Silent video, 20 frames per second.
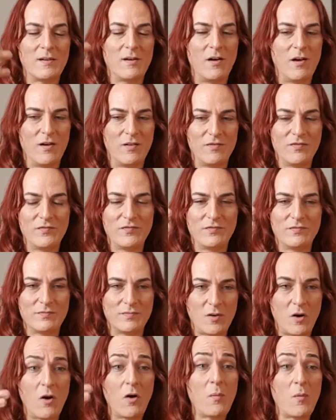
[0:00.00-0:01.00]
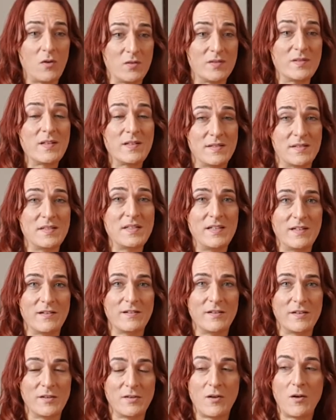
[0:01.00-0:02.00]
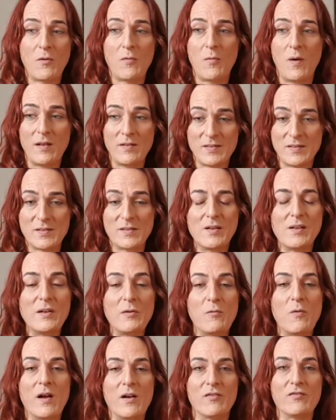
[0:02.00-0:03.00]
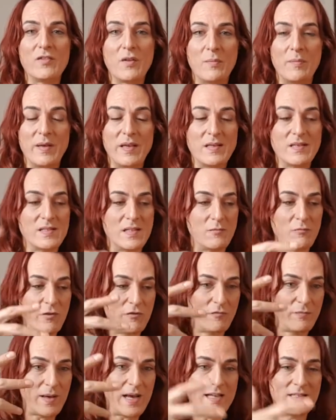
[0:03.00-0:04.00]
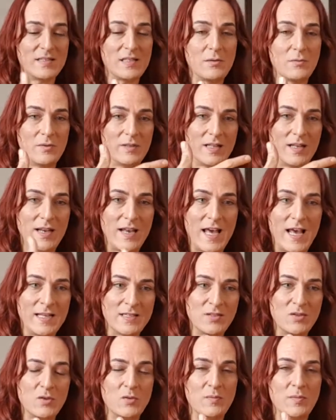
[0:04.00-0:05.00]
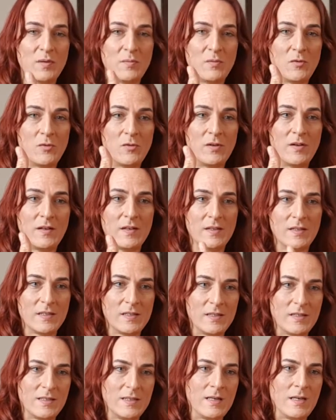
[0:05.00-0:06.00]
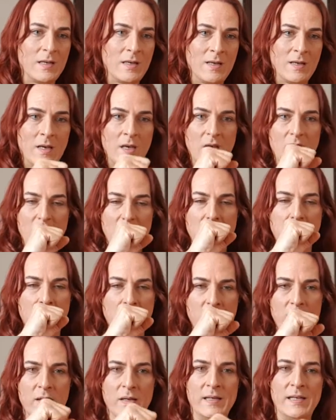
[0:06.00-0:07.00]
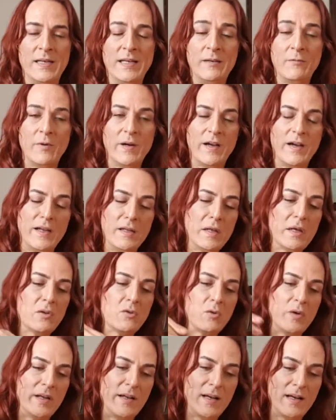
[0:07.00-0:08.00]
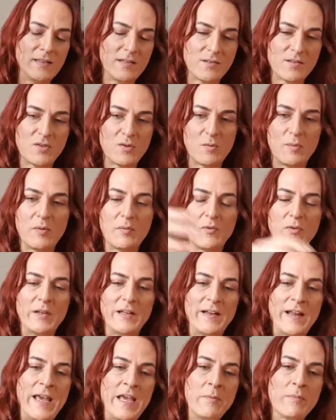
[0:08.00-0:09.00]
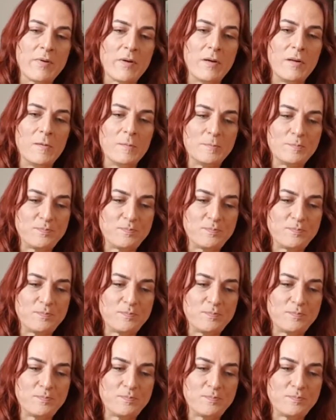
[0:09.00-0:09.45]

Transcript: of almost this year. You know, one, certainly one of the peaks, and we've passed it with the last supermoon. And we're heading to another supermoon in April.